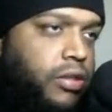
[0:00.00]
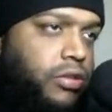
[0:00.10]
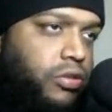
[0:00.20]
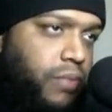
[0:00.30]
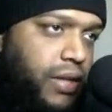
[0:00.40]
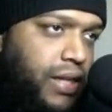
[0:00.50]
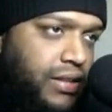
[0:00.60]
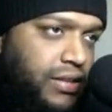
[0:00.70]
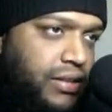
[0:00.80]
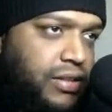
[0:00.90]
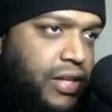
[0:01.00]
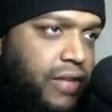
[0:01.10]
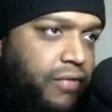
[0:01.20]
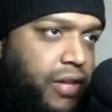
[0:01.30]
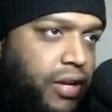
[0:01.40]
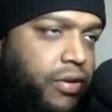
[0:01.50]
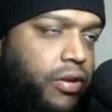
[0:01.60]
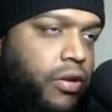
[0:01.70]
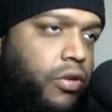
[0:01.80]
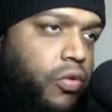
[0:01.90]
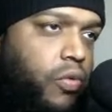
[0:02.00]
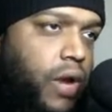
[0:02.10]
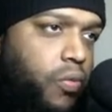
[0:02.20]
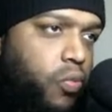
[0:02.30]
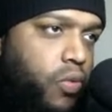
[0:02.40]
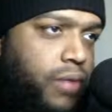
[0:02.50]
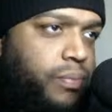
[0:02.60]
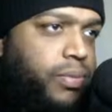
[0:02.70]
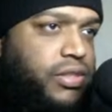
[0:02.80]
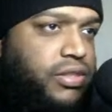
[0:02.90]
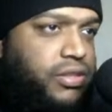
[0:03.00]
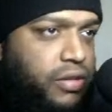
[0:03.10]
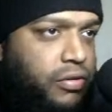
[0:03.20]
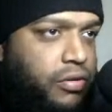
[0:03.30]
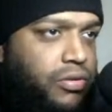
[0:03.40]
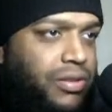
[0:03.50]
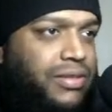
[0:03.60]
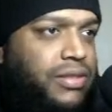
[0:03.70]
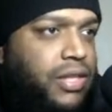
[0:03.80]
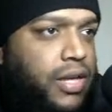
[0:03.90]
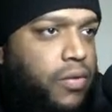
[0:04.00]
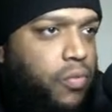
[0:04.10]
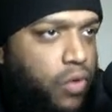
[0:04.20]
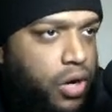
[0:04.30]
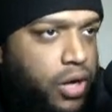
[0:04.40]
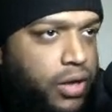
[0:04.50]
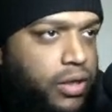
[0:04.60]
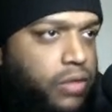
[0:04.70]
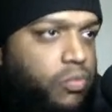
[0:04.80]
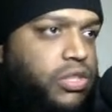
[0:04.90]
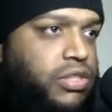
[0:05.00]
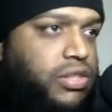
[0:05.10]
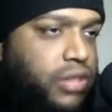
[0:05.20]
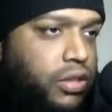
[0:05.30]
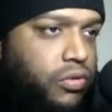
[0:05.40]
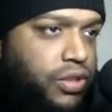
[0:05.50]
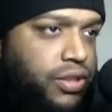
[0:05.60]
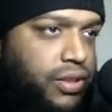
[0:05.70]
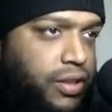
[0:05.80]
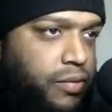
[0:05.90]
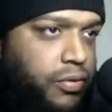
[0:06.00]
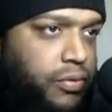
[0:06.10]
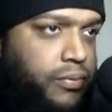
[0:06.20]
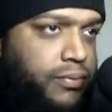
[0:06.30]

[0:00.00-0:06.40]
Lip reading: So being that is the 10th letter, you add 1 plus 0 to get 1, which is a single digit number.